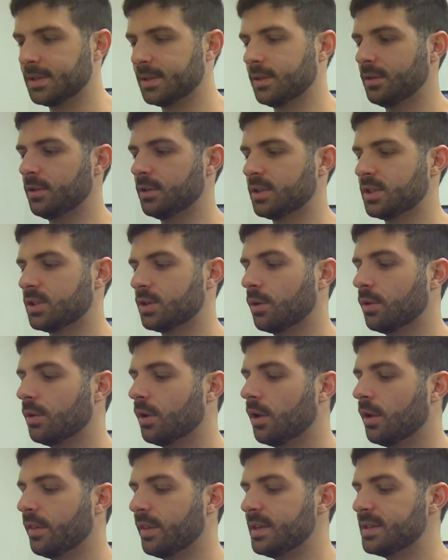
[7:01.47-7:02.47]
You're told
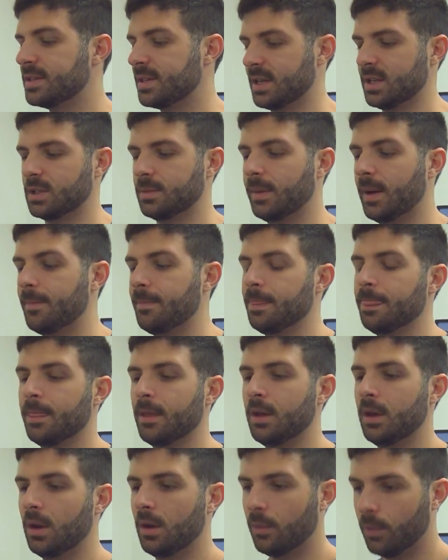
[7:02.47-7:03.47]
all these things, but
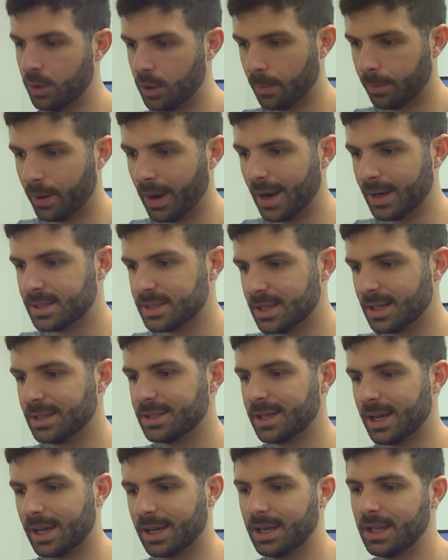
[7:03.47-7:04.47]
when you're practicing
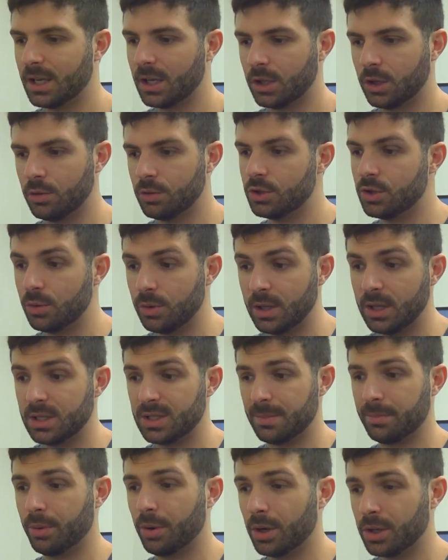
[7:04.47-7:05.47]
technique, you do need
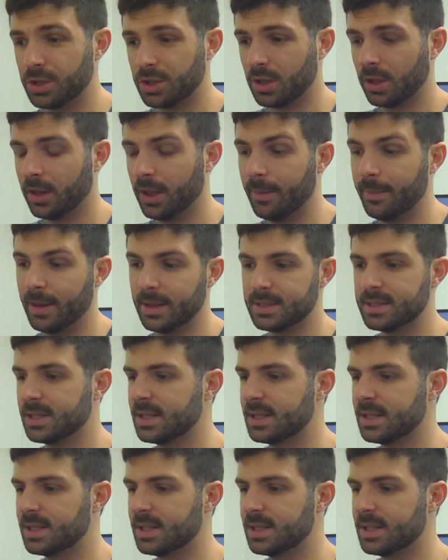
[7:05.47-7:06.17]
to push the limits.